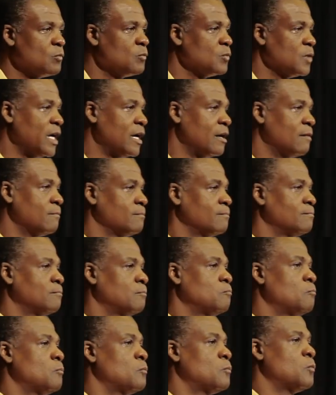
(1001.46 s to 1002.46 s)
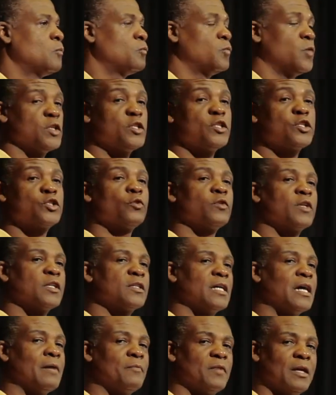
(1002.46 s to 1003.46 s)
Now, this is during the
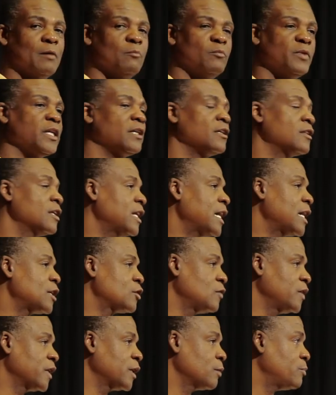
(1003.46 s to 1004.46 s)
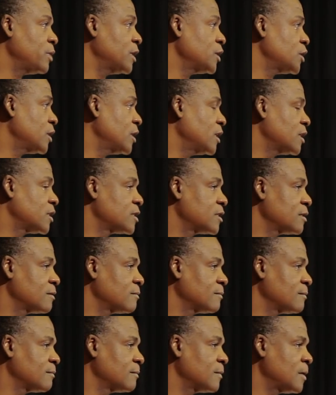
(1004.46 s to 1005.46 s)
time that I'm leading the National League in pinch hits.
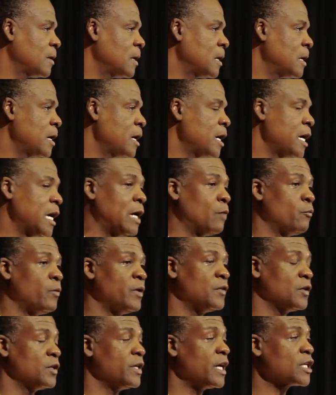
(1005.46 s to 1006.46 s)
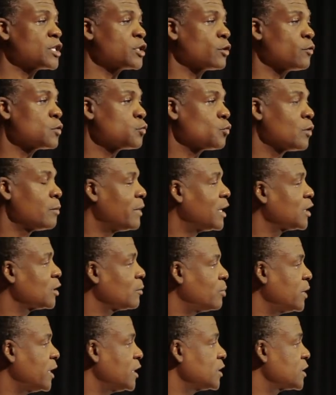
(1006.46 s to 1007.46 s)
And we, the next series we're about to
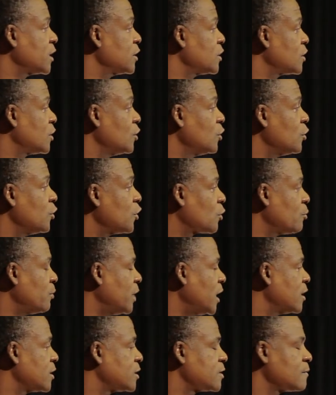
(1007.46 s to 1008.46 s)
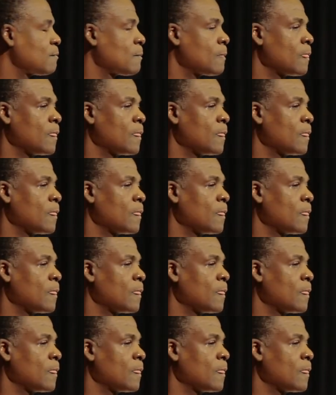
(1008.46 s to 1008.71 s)
play is against the New York Mets.